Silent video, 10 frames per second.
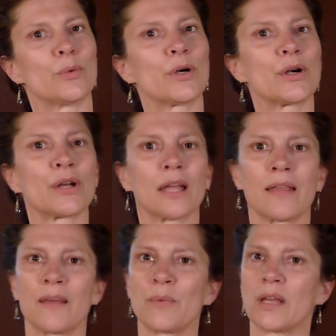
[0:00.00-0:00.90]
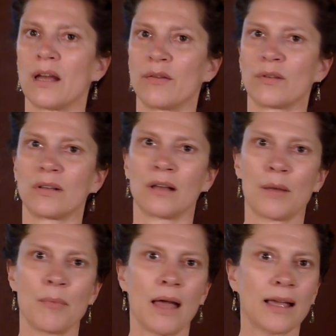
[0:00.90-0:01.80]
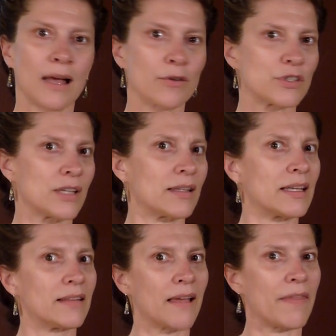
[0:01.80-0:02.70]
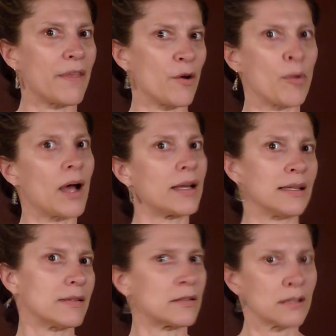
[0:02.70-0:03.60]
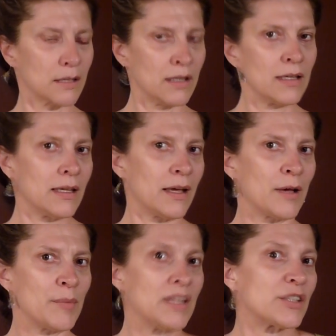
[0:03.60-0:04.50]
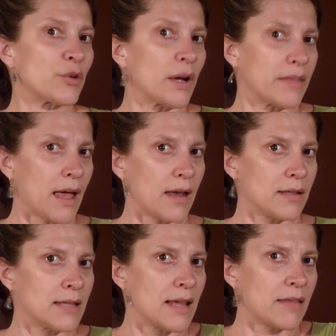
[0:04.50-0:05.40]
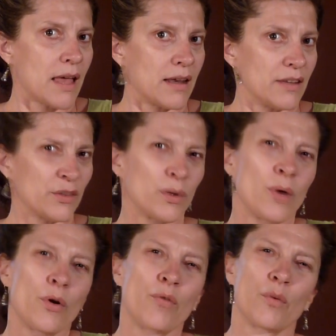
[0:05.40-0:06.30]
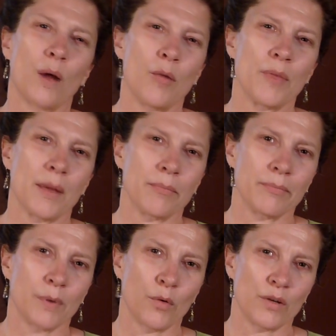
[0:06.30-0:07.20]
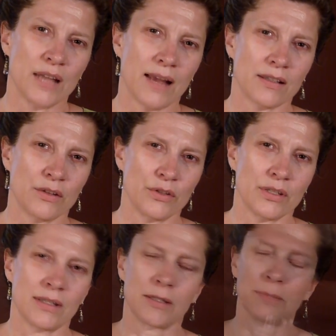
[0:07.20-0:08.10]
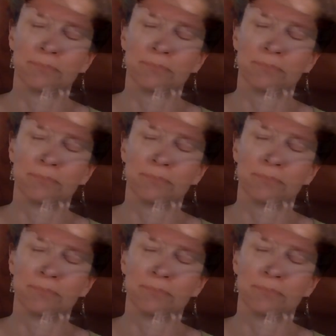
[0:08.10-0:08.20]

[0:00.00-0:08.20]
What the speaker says: work, and then we kind of come back out gently and let their bodies integrate that and take that in, so we don't overwhelm them, overtax their system.